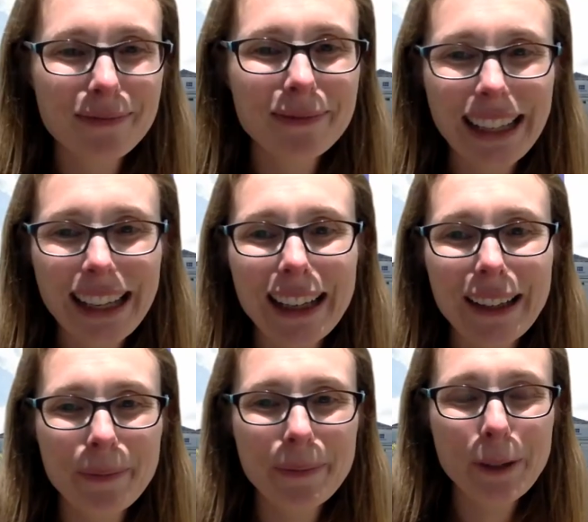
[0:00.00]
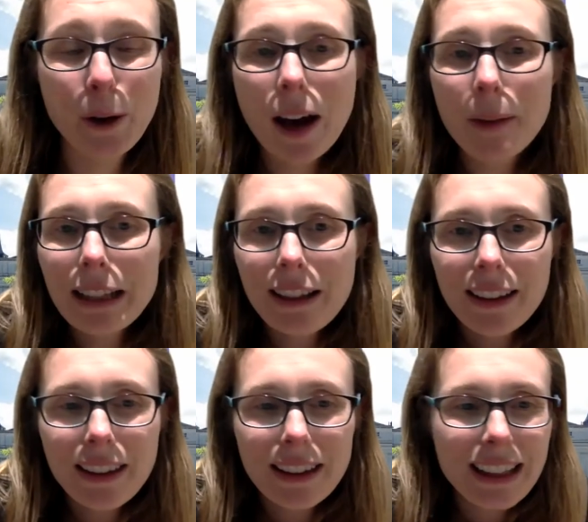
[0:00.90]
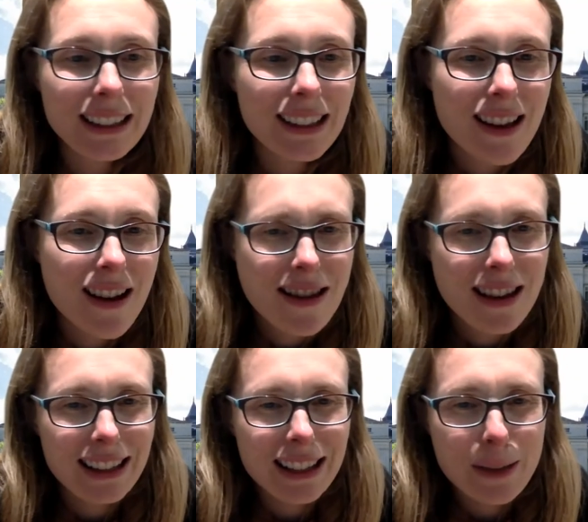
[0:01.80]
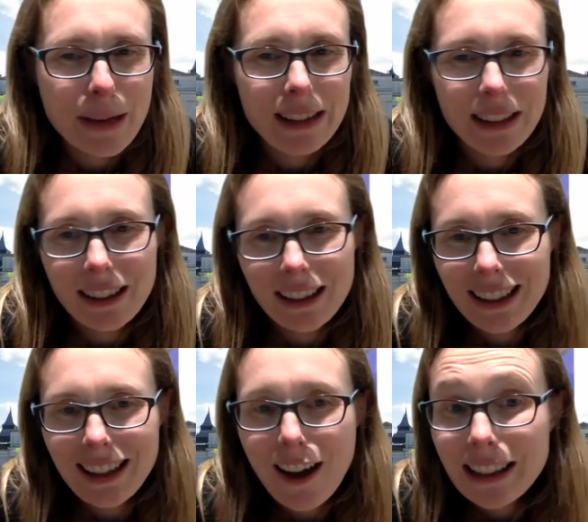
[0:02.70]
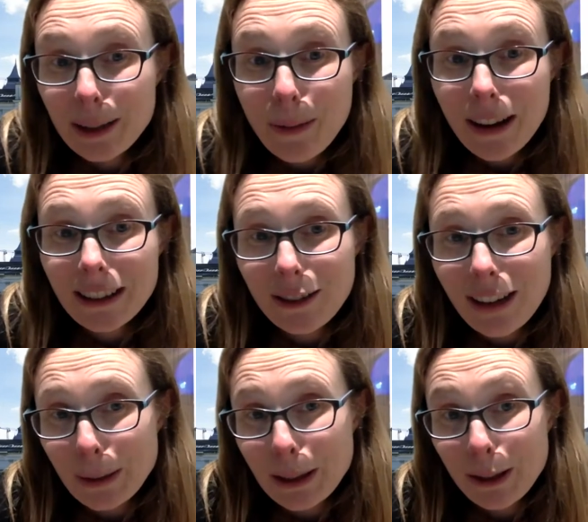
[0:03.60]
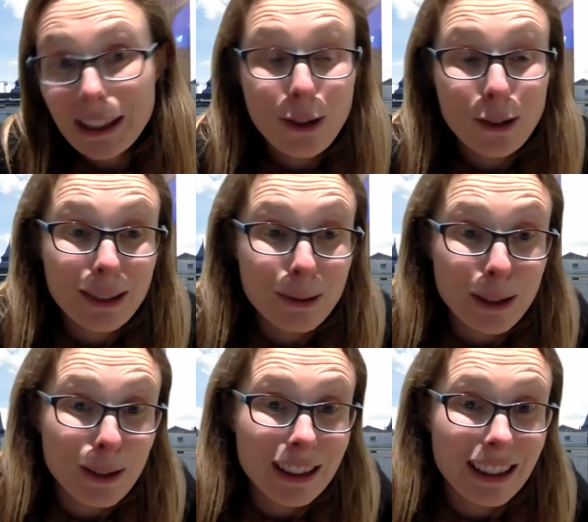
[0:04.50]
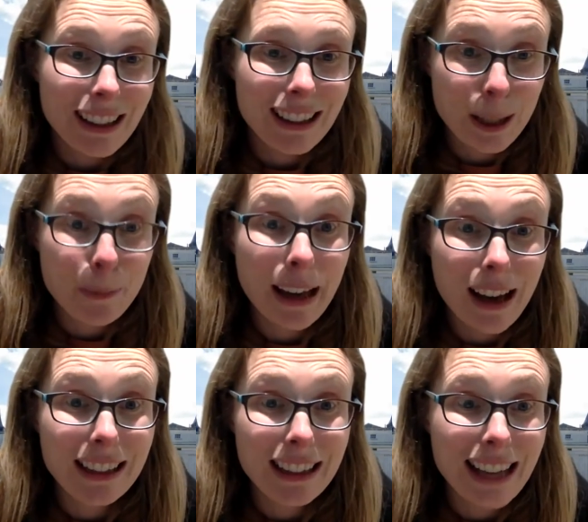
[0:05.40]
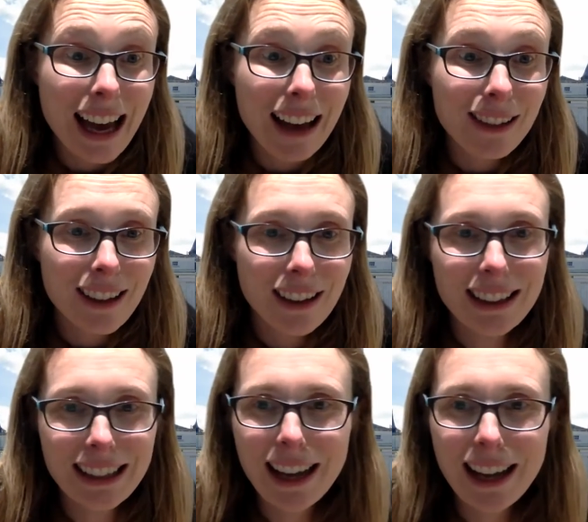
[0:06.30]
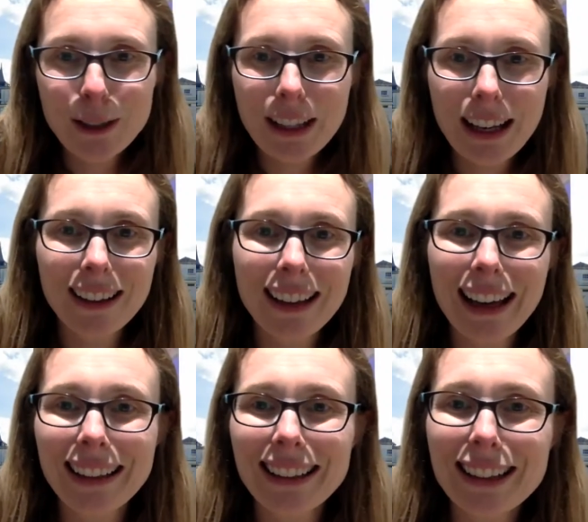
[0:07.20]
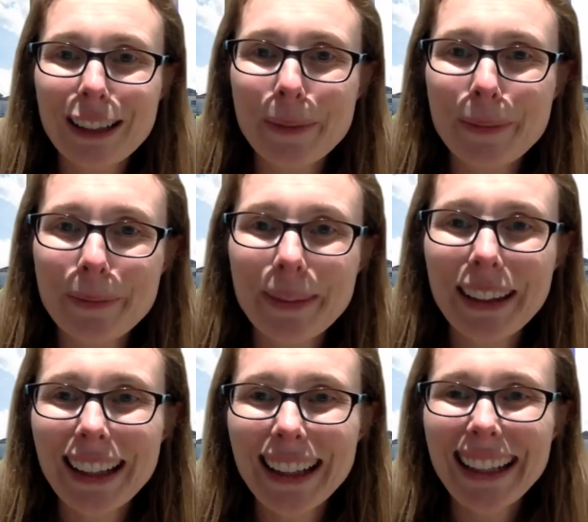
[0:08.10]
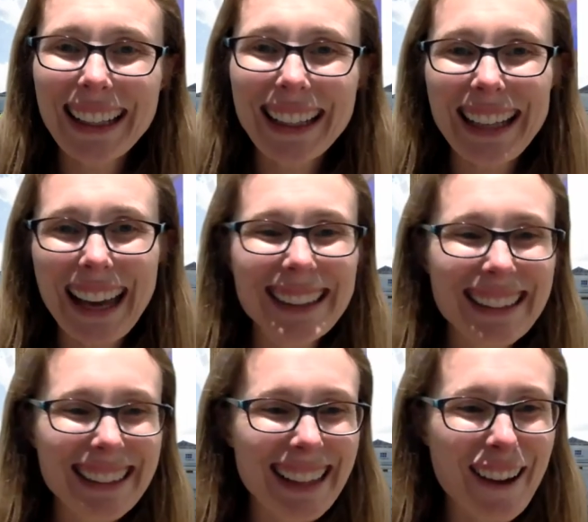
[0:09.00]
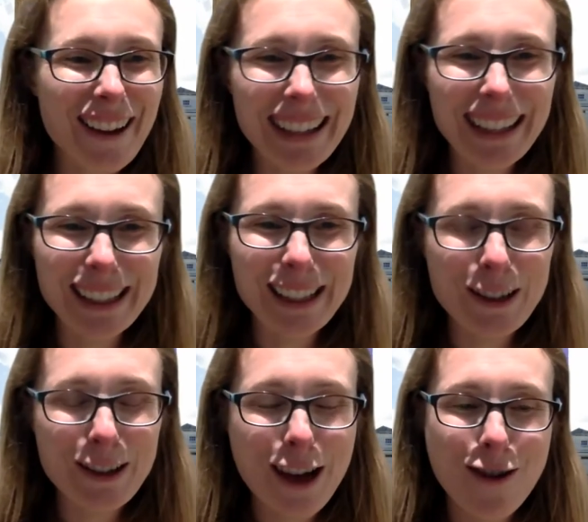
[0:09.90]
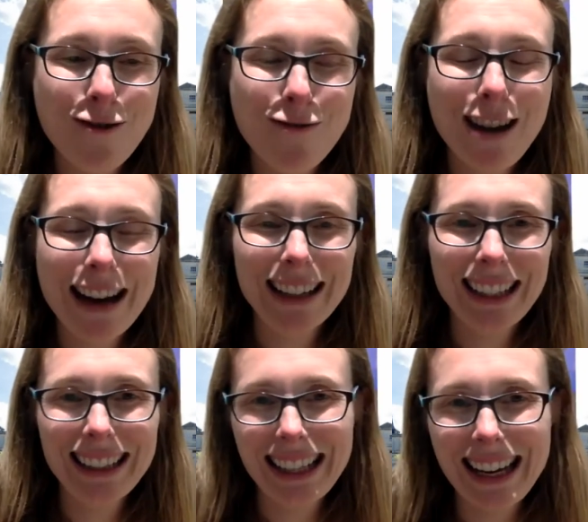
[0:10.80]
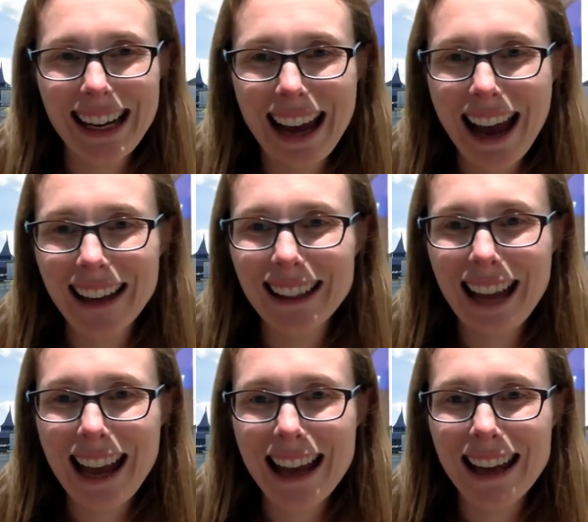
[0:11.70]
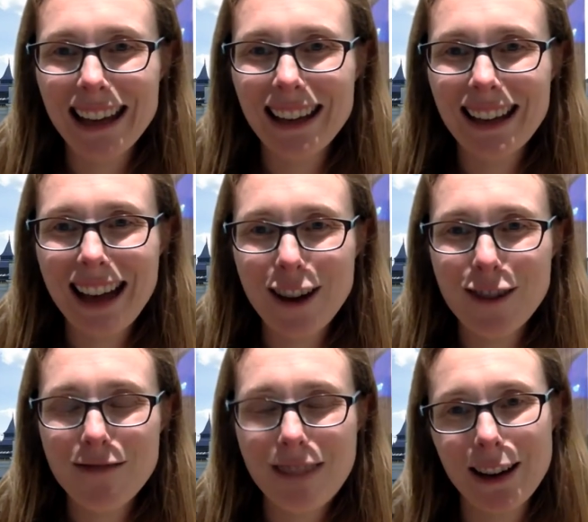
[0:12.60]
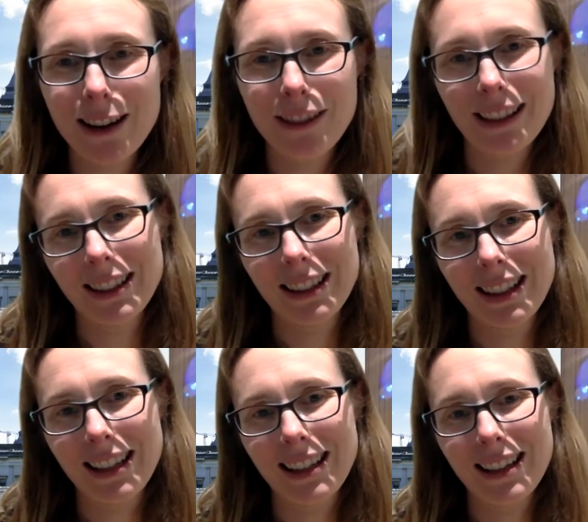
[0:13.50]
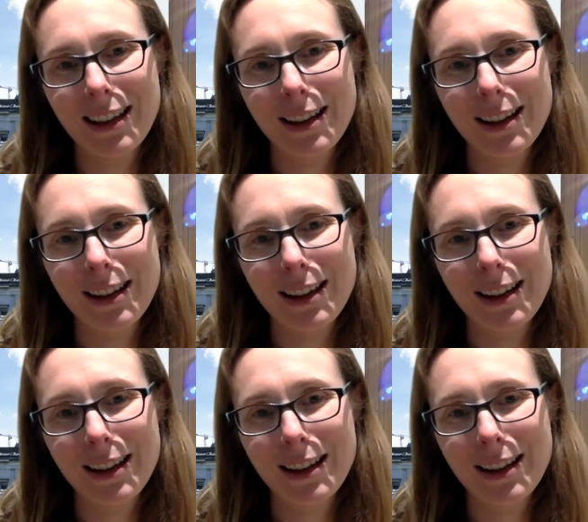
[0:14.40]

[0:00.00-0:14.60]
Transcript: Yeah. So I mean, I think it's an amazing city. I did my undergraduate degree not in audiology actually, but I did it at UCL, and yes, I think it's a great city and a great university.